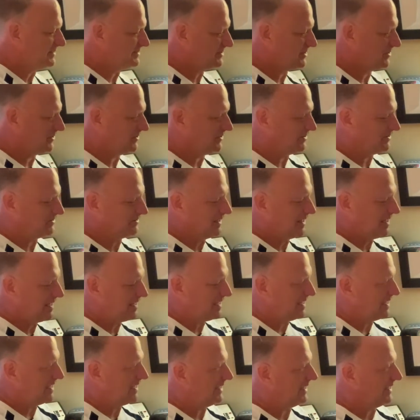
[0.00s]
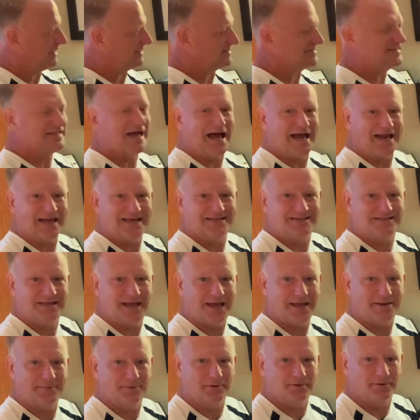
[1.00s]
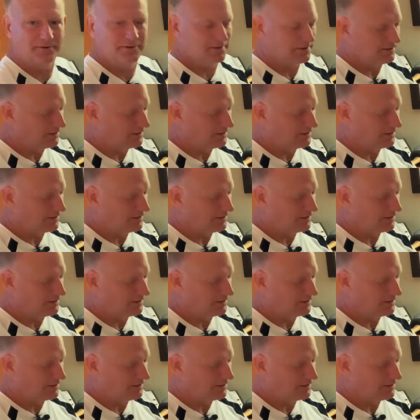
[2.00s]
called a side table,